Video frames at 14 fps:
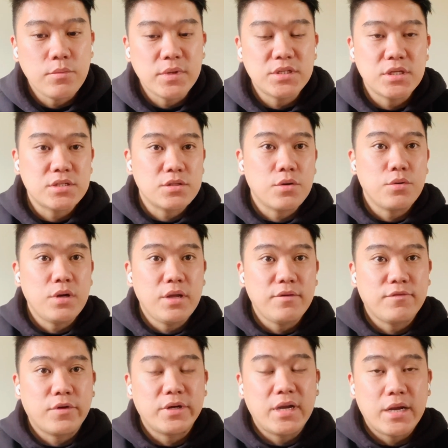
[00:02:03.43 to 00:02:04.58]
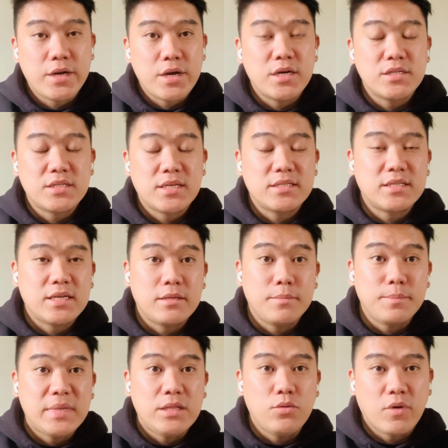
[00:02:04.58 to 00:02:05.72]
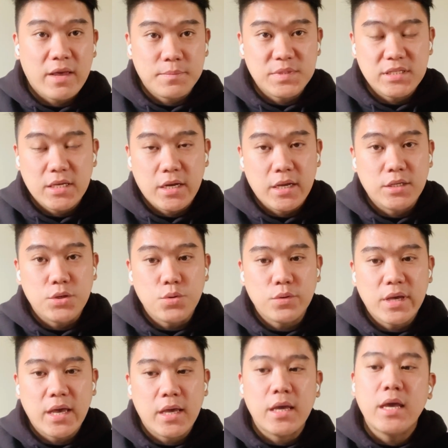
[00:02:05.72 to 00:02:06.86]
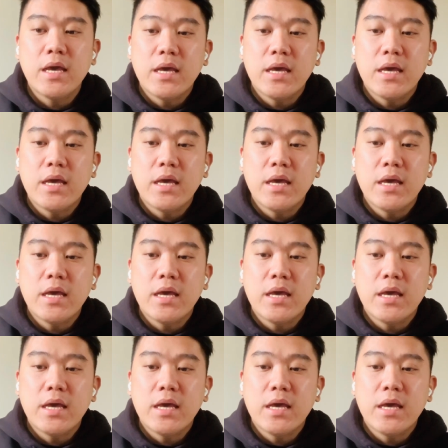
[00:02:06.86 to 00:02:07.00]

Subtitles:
which is solely for the nurses and the midwives here in UK.